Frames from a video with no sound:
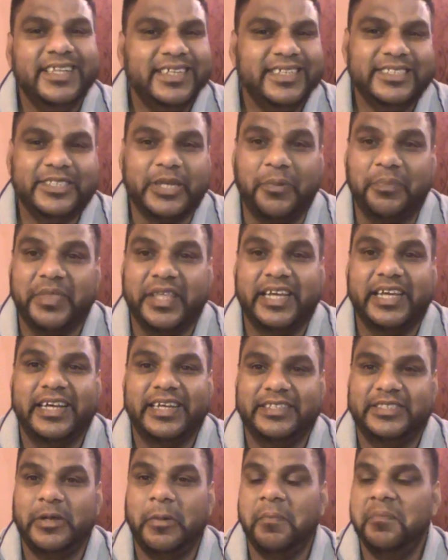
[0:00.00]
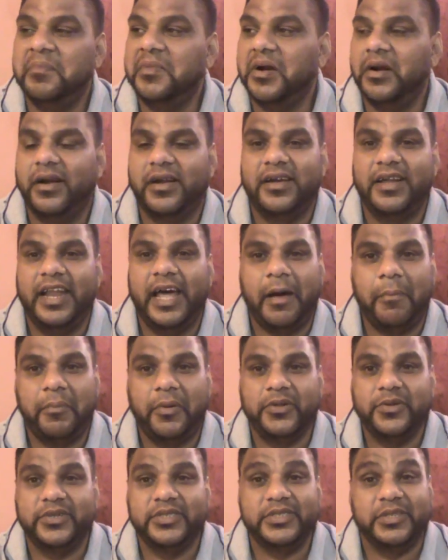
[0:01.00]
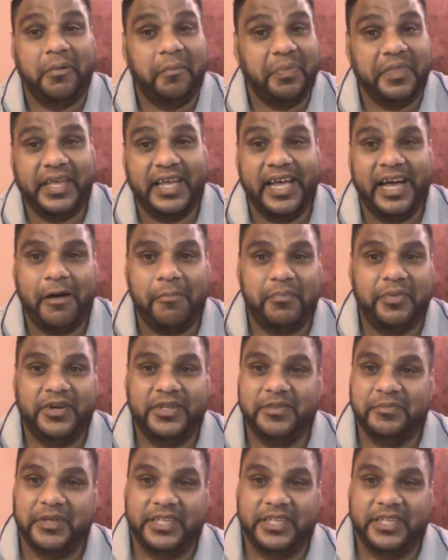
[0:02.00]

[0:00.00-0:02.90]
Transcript: Something, some miracle happen or something happen.